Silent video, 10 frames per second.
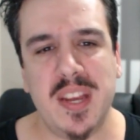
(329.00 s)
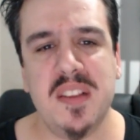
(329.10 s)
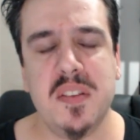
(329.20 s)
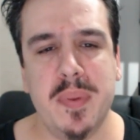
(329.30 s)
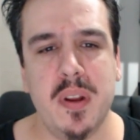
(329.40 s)
That
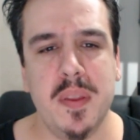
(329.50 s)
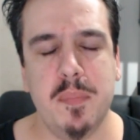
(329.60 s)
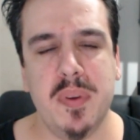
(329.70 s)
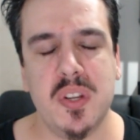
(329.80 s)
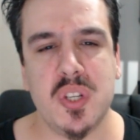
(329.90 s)
is a bit on the
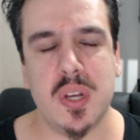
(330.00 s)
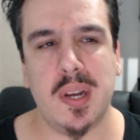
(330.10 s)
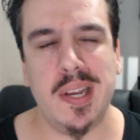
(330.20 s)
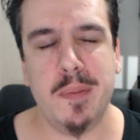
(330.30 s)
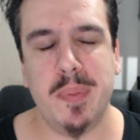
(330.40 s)
bitter
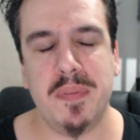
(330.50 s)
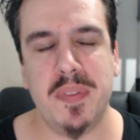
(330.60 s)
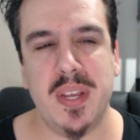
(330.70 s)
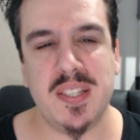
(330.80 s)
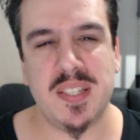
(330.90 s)
side, but
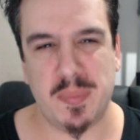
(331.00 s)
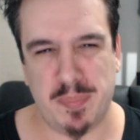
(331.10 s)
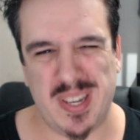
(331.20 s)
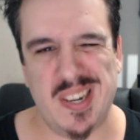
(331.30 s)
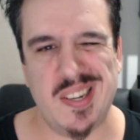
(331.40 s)
it's the
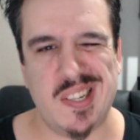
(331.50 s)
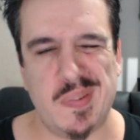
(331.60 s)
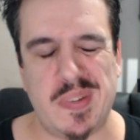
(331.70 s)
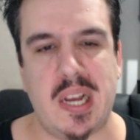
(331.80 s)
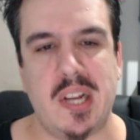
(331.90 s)
bitterness
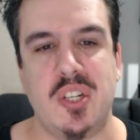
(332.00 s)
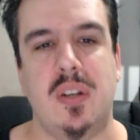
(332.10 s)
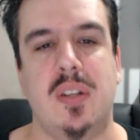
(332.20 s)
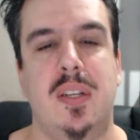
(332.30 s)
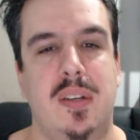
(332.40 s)
of dark
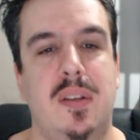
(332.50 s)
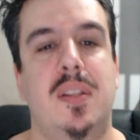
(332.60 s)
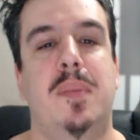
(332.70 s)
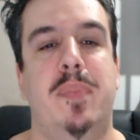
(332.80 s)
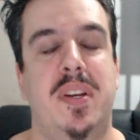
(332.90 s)
chocolate,
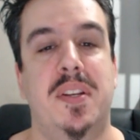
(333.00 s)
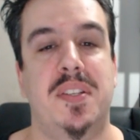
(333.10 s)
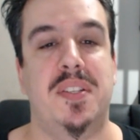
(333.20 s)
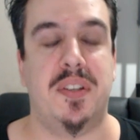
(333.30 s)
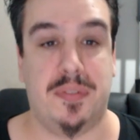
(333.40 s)
not the
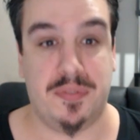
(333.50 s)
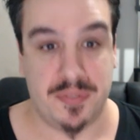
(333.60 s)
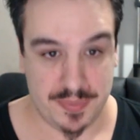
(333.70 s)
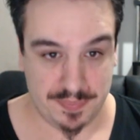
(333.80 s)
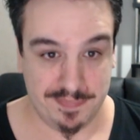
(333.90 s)
bitterness of
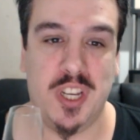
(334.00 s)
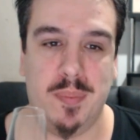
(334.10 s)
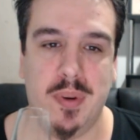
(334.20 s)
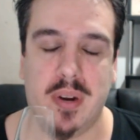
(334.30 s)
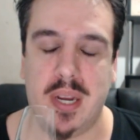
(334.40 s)

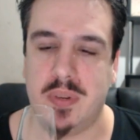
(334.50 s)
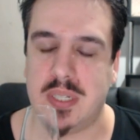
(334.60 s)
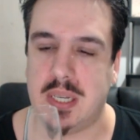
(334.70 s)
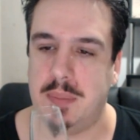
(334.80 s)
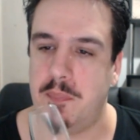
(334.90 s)
cheap grain
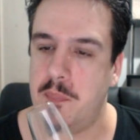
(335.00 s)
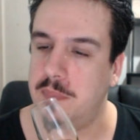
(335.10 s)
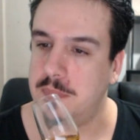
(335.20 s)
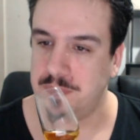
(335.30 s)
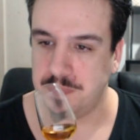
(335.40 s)
whiskey.
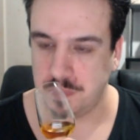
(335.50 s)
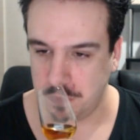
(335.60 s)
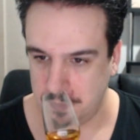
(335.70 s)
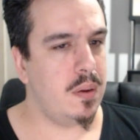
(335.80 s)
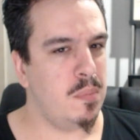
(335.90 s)

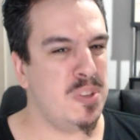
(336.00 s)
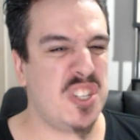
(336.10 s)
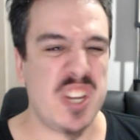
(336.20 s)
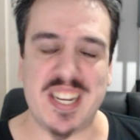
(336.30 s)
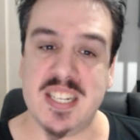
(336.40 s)
On the
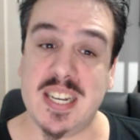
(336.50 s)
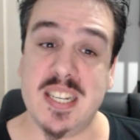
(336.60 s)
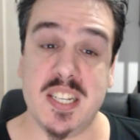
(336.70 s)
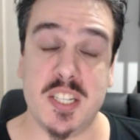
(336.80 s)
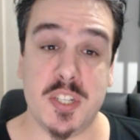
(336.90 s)
second
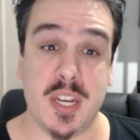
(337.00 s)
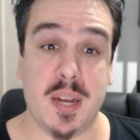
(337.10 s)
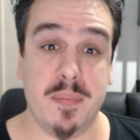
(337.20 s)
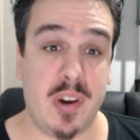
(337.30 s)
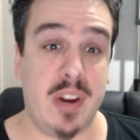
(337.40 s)
taste, it's
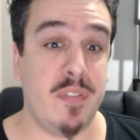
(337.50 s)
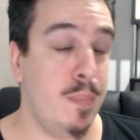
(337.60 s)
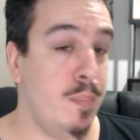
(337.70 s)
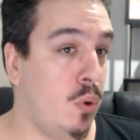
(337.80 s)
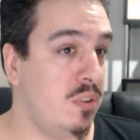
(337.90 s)
very,
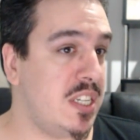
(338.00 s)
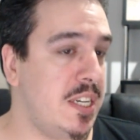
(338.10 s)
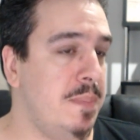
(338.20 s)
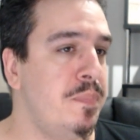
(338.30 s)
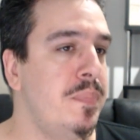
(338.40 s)
very
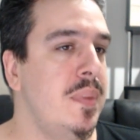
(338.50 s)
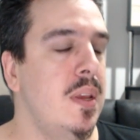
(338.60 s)
malty.